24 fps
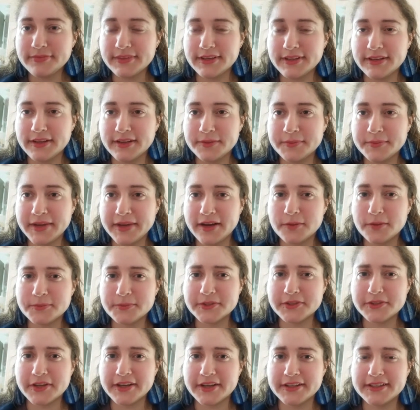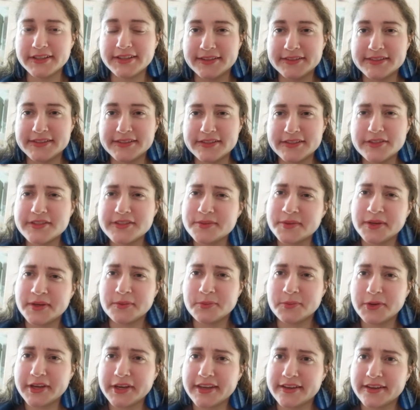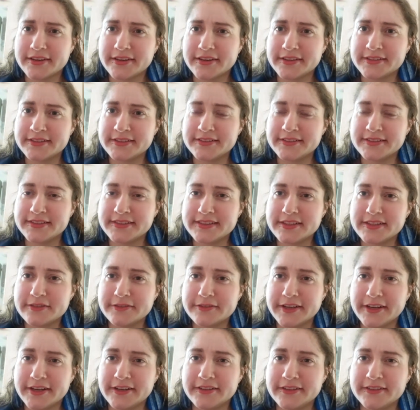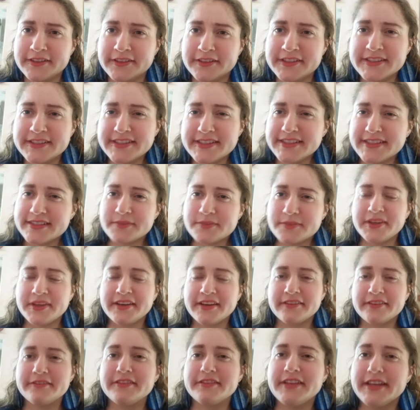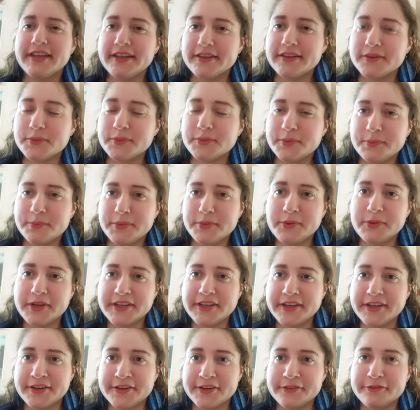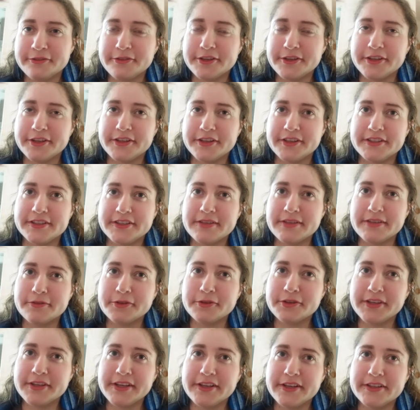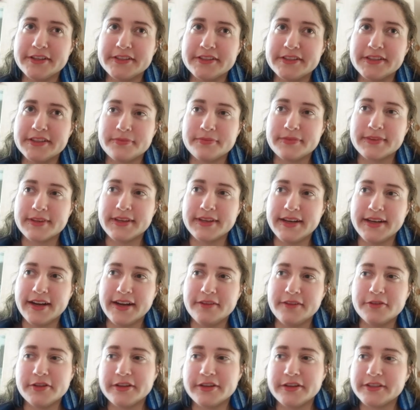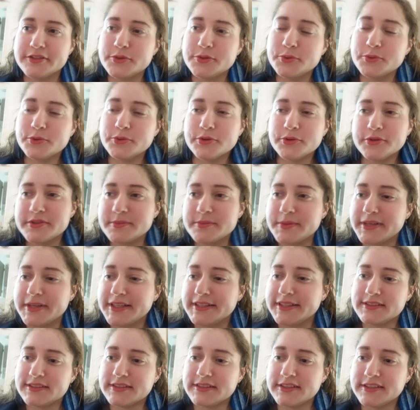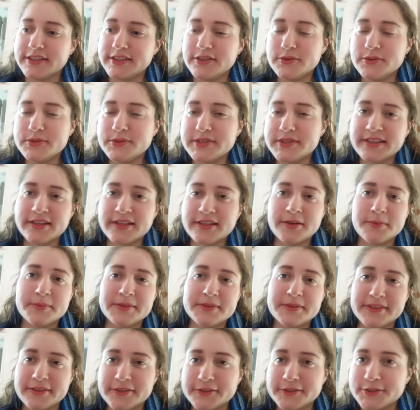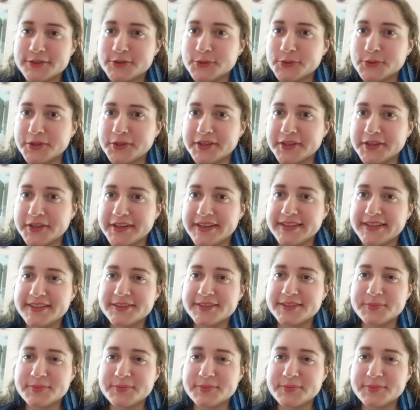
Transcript: That helped a lot. Still something I'm working on, self-care. Honestly, it's something I've like been working on for several years, and I have a lot of tools, but using them is another story.